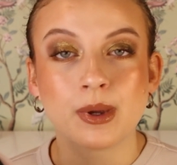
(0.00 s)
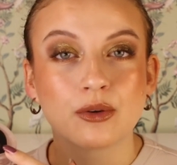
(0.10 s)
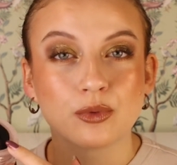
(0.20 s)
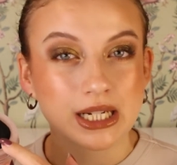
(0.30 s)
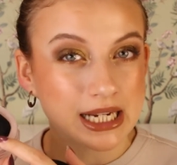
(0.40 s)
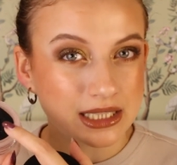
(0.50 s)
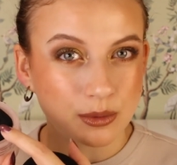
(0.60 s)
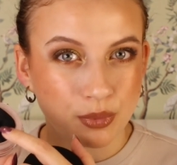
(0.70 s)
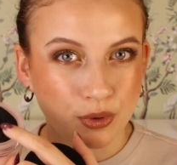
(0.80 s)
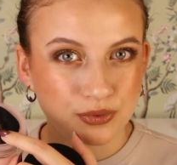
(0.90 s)
I really like
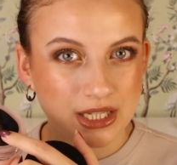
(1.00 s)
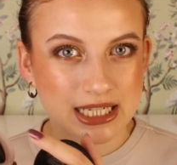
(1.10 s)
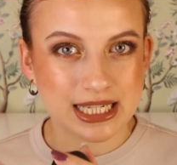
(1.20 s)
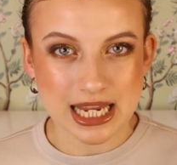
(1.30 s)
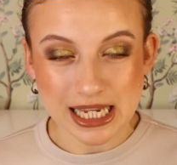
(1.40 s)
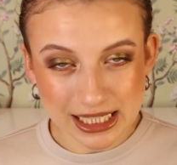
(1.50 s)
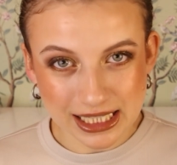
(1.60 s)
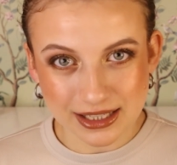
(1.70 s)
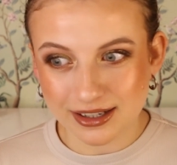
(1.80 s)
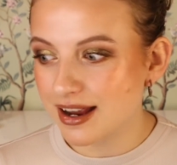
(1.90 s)
the poof that is
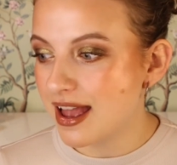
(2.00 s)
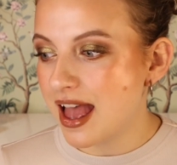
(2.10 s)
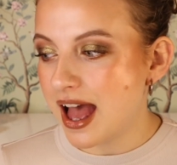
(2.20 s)
in here.